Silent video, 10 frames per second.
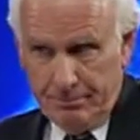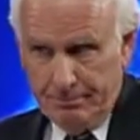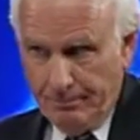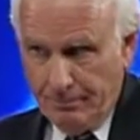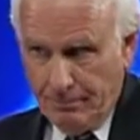
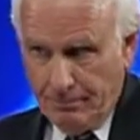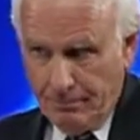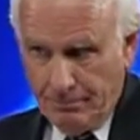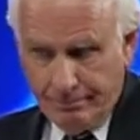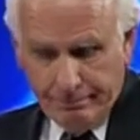
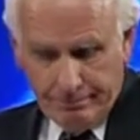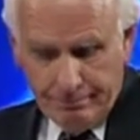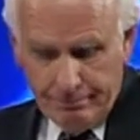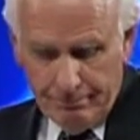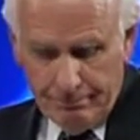
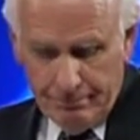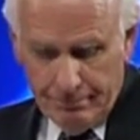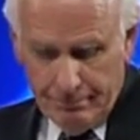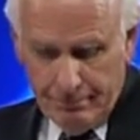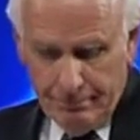
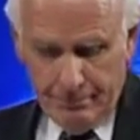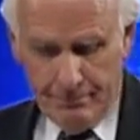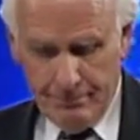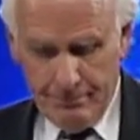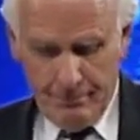
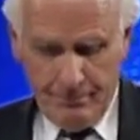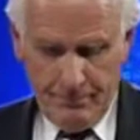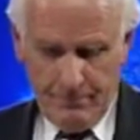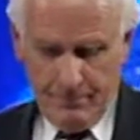Nothing is said.